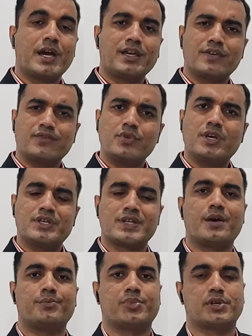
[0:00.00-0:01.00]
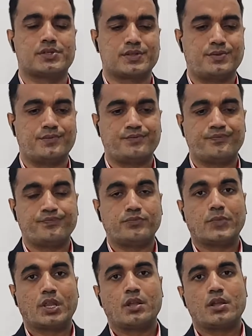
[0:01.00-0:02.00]
I give you examples.
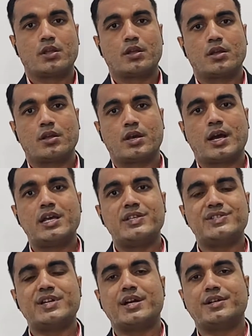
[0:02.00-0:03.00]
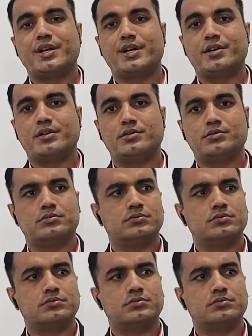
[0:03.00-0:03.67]
I started